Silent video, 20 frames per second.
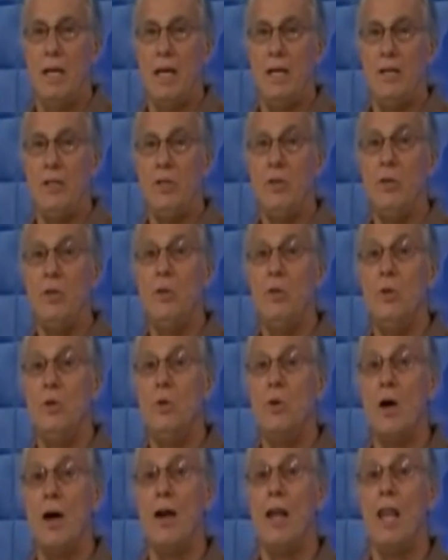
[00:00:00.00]
and
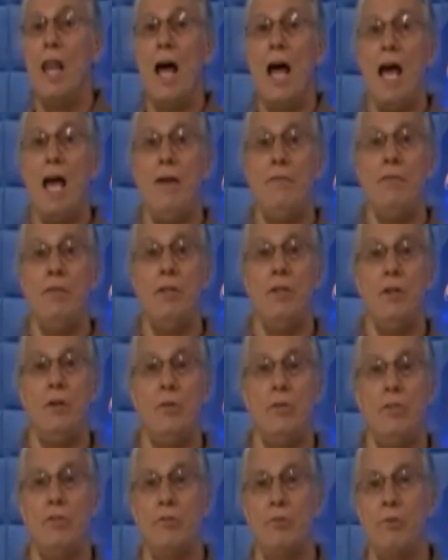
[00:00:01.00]
you are alive to know the